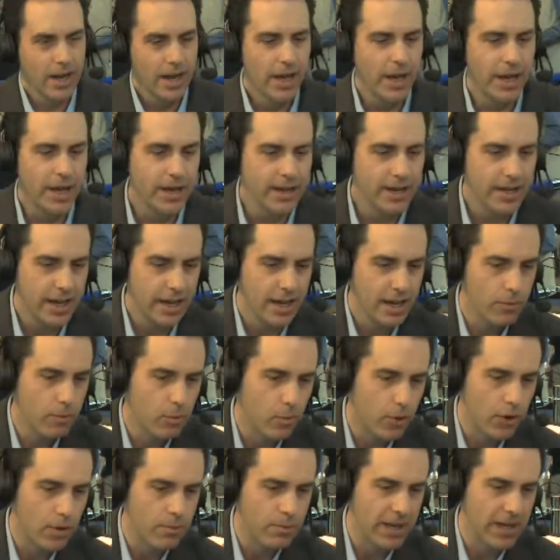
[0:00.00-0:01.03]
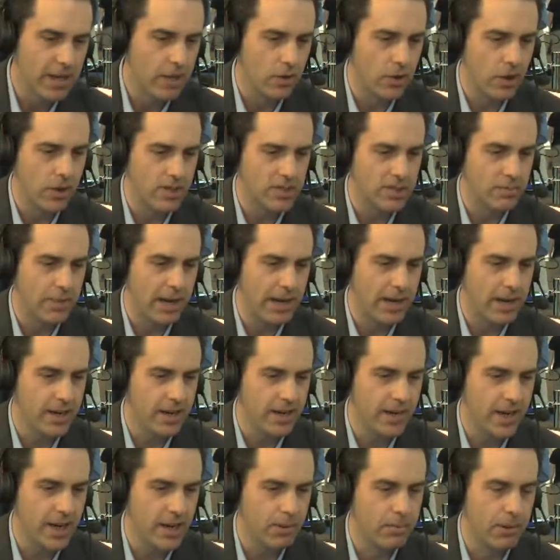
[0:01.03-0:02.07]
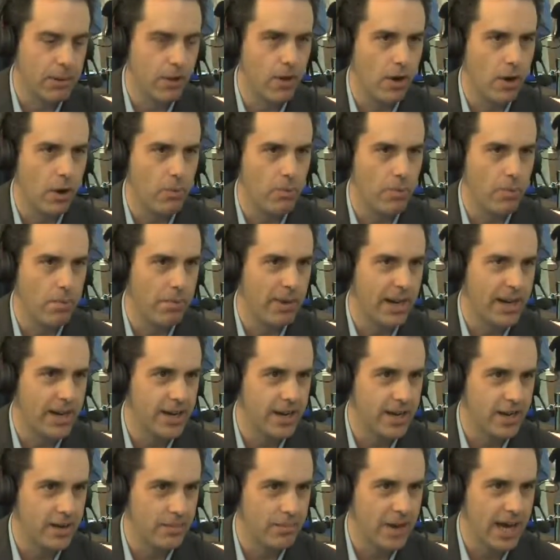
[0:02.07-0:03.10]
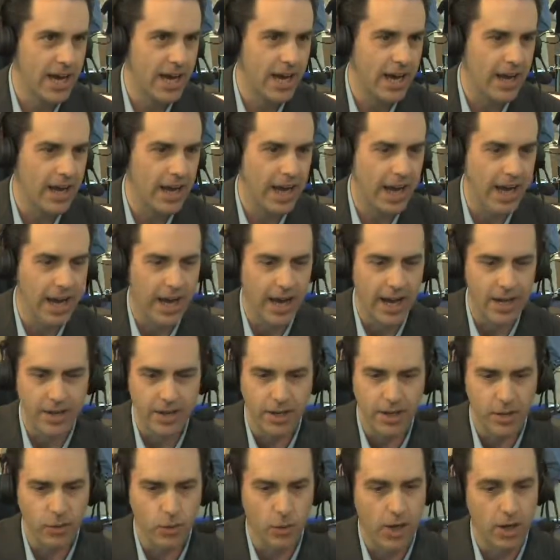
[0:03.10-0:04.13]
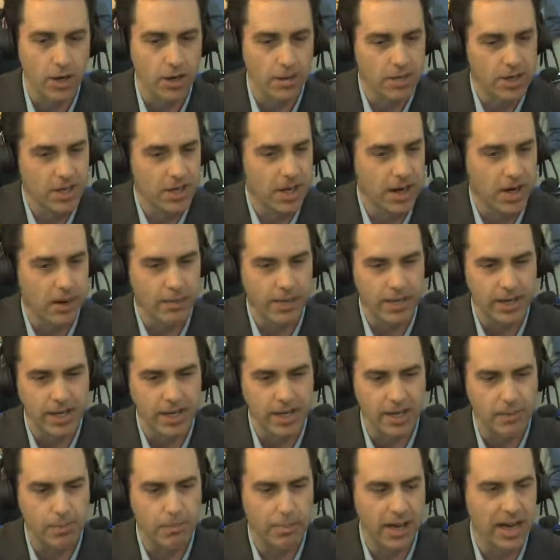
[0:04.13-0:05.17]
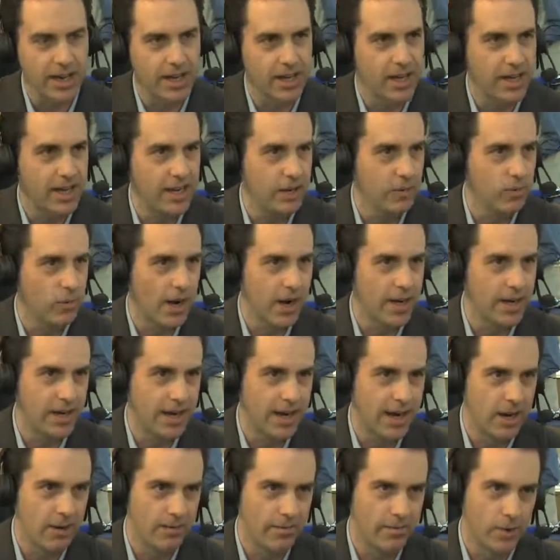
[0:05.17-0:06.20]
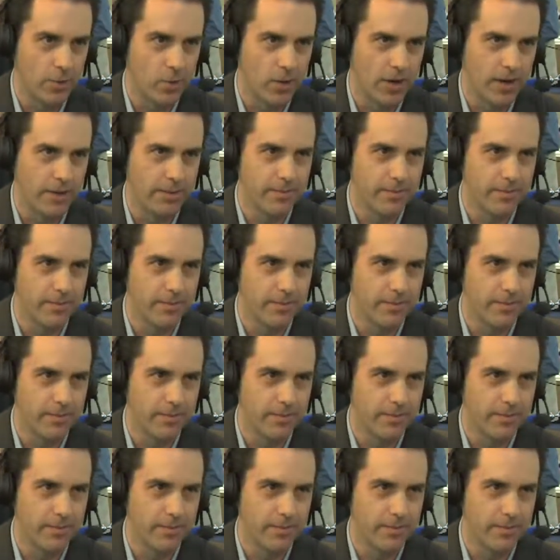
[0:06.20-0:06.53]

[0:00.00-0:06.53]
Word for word: It, it will be closed beta in April, open beta in May, and uh, you're welcome to come and get a beta key right now if you want.